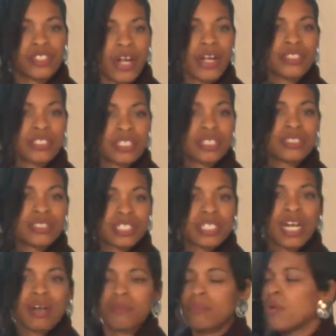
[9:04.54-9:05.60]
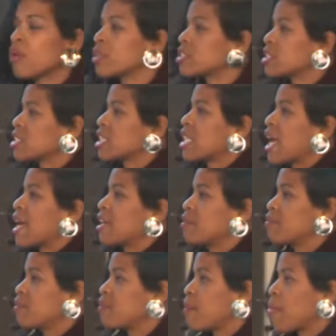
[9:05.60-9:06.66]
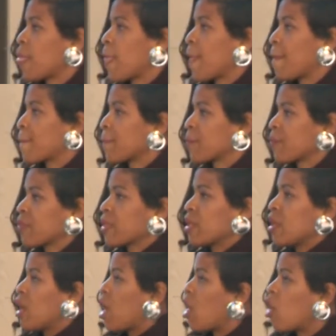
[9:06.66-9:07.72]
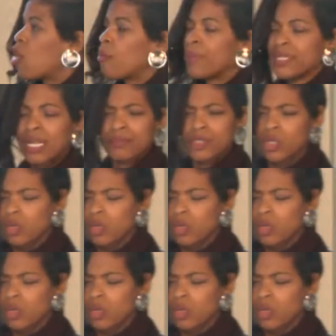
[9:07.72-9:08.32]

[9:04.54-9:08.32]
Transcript: started to, to come more to the light. Oh, but I'm